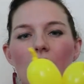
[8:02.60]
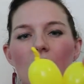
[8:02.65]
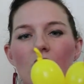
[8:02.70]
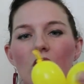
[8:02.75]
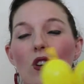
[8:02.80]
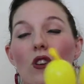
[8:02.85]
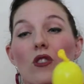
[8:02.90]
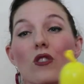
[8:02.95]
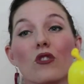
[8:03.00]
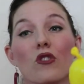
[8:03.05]

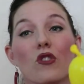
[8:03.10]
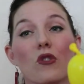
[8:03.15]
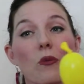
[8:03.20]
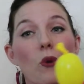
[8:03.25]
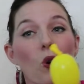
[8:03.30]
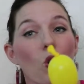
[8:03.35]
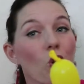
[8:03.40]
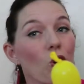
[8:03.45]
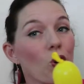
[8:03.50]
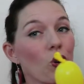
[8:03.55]
so it looks
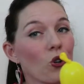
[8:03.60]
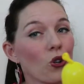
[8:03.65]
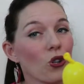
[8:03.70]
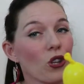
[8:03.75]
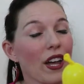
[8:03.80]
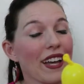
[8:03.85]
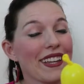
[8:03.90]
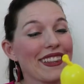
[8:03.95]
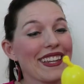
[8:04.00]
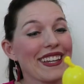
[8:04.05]
more
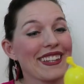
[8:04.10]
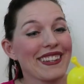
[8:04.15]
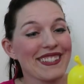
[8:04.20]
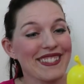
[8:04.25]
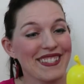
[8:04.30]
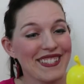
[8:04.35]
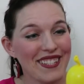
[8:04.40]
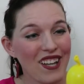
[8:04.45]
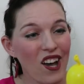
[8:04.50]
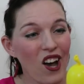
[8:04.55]
like the other
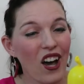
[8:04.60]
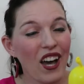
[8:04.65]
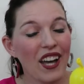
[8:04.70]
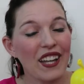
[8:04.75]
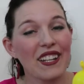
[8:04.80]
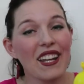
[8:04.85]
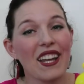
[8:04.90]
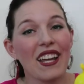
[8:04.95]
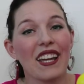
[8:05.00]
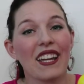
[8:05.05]

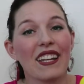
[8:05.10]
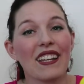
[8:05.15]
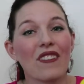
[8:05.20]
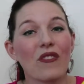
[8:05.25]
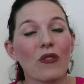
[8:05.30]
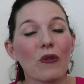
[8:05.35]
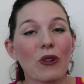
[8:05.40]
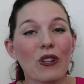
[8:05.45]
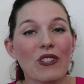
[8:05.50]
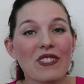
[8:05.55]
side. If
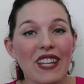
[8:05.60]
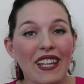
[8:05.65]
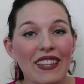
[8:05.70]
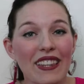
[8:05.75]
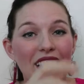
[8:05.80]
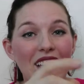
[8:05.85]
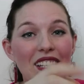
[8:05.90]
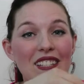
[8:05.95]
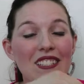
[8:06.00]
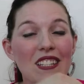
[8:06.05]
you want to take
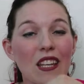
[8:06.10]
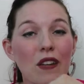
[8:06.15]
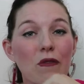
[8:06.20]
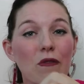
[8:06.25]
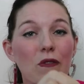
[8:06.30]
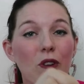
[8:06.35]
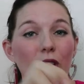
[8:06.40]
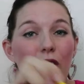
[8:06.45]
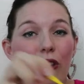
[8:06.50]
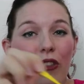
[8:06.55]
that a step
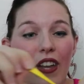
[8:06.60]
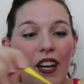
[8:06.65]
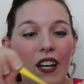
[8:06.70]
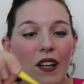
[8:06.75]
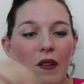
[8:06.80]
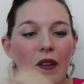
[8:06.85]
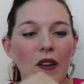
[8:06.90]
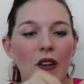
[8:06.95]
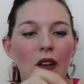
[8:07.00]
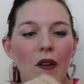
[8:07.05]

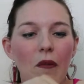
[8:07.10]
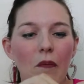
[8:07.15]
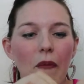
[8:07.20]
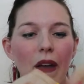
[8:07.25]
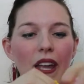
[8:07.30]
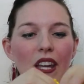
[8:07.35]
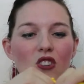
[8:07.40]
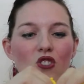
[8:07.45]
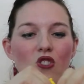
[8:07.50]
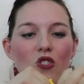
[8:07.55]
further,
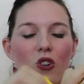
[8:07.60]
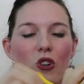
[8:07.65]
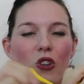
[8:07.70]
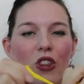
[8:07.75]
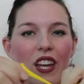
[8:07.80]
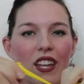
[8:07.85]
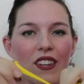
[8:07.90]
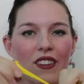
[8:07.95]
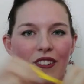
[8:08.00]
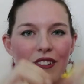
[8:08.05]
make sure
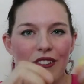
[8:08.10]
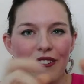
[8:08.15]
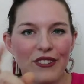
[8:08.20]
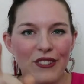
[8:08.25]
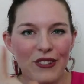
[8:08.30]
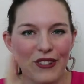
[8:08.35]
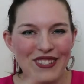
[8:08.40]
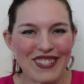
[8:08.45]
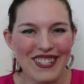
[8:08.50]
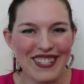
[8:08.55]
that those
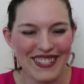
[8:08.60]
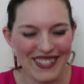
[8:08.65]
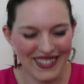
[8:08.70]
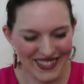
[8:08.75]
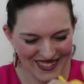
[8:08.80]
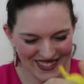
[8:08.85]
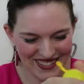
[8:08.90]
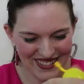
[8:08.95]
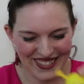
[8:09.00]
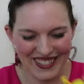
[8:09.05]
knots are
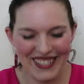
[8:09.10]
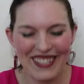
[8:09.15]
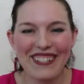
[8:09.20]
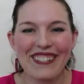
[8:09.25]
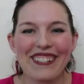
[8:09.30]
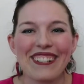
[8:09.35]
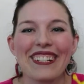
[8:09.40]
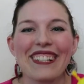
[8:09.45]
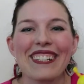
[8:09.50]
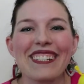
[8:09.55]
nice and
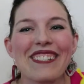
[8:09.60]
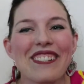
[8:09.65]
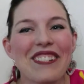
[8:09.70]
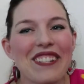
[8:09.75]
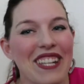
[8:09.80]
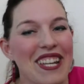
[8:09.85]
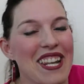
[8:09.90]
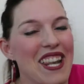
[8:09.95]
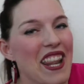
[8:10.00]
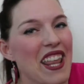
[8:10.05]
secure because you
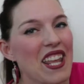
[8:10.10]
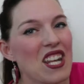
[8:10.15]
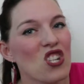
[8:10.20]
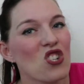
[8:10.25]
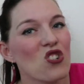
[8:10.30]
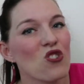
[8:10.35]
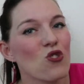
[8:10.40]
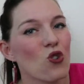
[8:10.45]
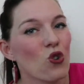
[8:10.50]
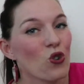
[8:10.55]
can then
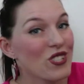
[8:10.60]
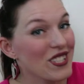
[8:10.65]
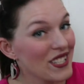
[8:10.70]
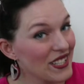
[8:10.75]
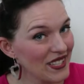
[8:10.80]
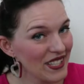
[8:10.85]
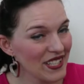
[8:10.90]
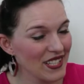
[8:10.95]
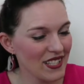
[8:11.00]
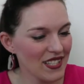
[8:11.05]
use your
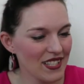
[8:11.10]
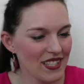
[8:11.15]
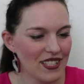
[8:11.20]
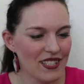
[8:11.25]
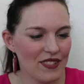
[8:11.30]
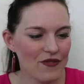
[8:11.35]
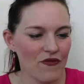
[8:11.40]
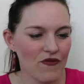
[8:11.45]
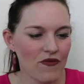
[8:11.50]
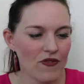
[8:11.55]
scissors
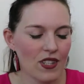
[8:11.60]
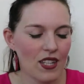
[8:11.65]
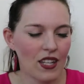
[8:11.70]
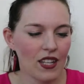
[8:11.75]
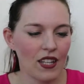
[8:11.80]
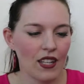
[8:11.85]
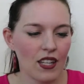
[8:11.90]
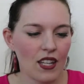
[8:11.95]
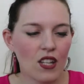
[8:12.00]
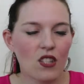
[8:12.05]

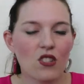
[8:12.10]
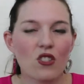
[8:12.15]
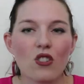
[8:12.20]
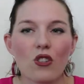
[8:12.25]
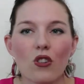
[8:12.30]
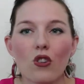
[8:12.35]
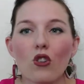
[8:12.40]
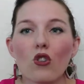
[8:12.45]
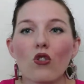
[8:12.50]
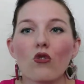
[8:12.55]

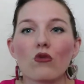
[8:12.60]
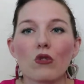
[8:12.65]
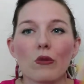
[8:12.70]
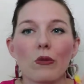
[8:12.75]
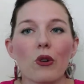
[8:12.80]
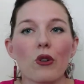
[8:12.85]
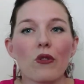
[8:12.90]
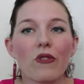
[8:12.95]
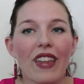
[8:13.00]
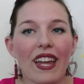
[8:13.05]
to
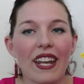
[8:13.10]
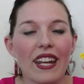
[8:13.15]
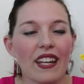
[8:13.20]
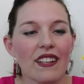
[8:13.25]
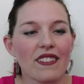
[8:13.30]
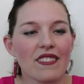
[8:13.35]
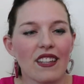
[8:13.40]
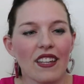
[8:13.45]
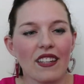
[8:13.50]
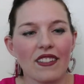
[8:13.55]
remove that
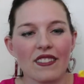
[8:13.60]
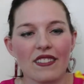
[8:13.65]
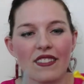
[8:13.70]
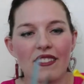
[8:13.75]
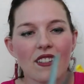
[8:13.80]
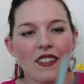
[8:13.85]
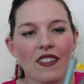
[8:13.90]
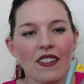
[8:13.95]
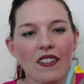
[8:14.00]
excess.